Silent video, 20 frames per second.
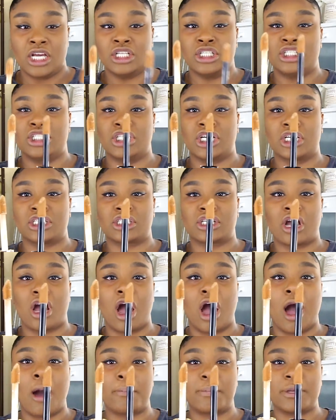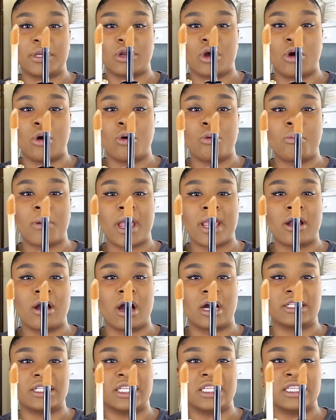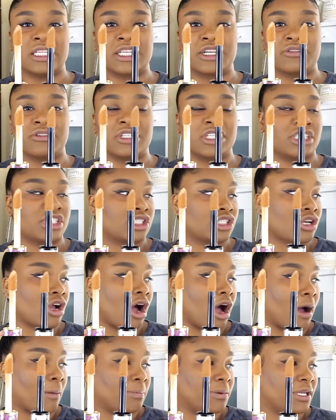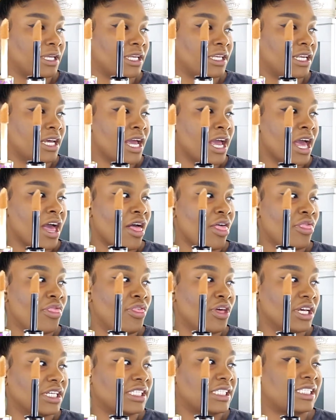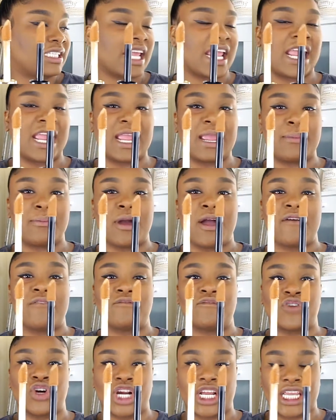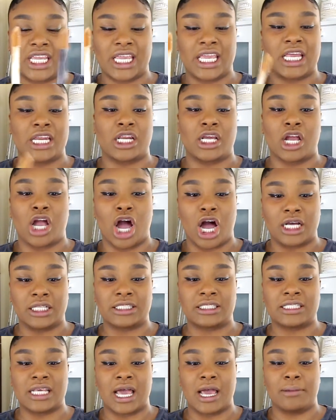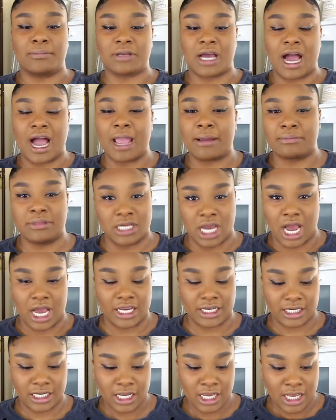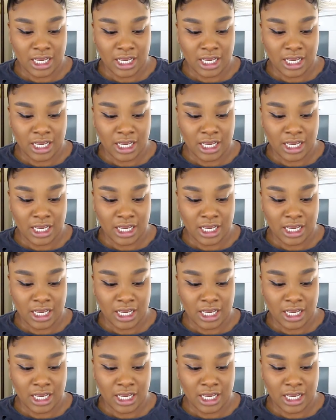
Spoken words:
just copied, oh my god, they literally just copied the same freaking concept. I'm done.